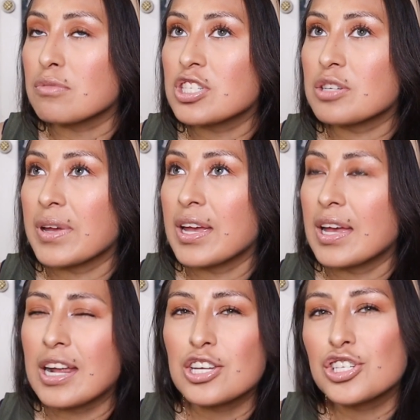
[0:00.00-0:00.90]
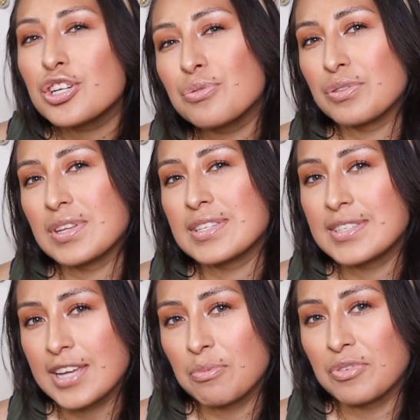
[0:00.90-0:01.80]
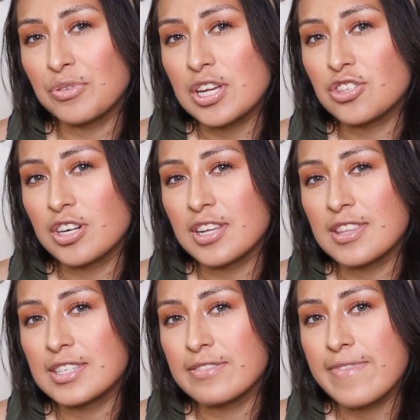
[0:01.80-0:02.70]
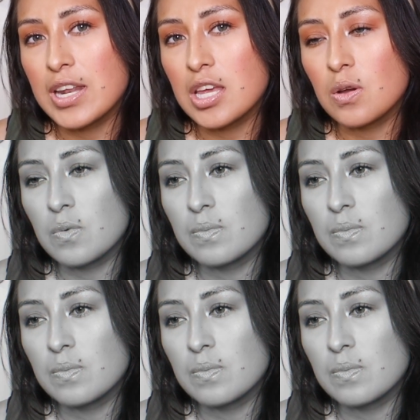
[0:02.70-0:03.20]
much in my head. I should have wrote this down before I started this video.